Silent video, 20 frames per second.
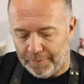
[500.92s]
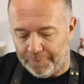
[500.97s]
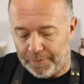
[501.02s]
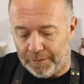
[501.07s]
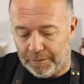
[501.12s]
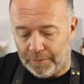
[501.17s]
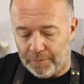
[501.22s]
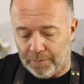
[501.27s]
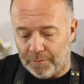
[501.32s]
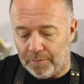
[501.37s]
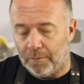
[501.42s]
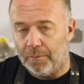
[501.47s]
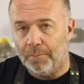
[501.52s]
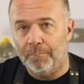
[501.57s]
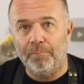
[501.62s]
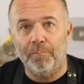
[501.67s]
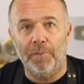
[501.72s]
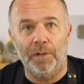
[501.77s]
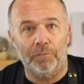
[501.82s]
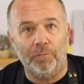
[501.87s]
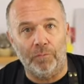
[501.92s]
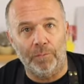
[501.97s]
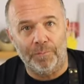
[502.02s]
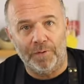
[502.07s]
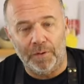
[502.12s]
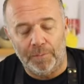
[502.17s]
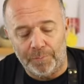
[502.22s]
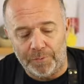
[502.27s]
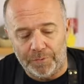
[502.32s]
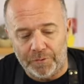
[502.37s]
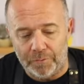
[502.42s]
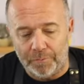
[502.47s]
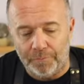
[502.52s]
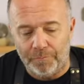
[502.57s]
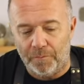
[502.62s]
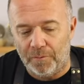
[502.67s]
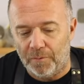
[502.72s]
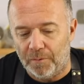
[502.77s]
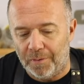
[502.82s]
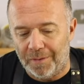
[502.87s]
leave it here at room temperature
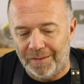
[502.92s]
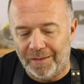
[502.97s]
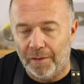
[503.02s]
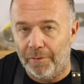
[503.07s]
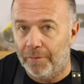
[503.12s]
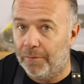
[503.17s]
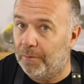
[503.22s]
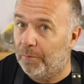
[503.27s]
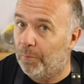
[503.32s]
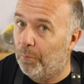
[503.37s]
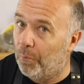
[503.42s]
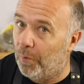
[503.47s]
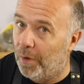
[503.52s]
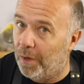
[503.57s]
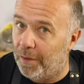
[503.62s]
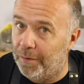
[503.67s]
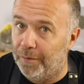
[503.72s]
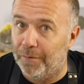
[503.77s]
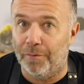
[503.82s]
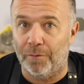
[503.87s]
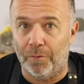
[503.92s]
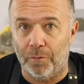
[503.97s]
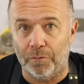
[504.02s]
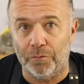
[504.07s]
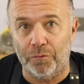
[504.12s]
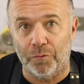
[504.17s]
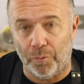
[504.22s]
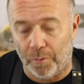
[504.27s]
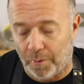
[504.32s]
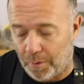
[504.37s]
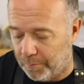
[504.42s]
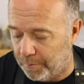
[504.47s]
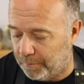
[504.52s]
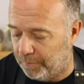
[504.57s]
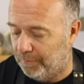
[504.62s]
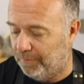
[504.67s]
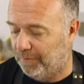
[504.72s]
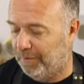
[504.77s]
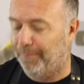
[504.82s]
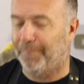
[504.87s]
for another 1 or 2
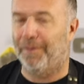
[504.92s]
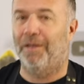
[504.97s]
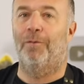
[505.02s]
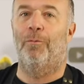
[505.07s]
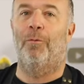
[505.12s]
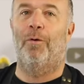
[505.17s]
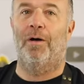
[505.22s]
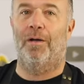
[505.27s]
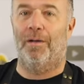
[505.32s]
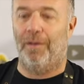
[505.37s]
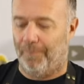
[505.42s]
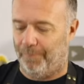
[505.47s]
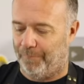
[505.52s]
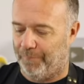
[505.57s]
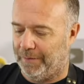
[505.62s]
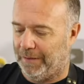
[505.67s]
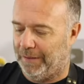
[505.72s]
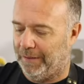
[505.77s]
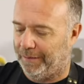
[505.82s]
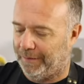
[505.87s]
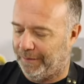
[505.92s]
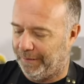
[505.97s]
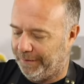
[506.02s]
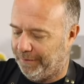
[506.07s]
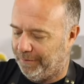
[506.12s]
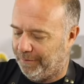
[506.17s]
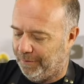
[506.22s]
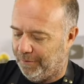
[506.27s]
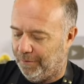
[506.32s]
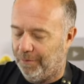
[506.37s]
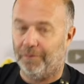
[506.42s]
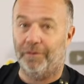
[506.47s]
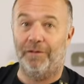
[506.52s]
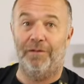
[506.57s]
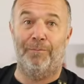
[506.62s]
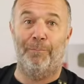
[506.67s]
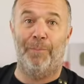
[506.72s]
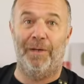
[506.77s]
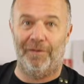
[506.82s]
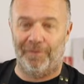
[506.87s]
hours. In the meanwhile, I'll clean all
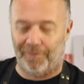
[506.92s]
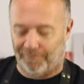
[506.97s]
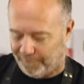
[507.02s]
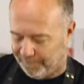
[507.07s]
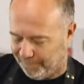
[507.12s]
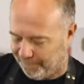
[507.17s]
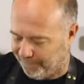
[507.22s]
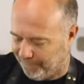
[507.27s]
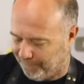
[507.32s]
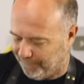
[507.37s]
this mess.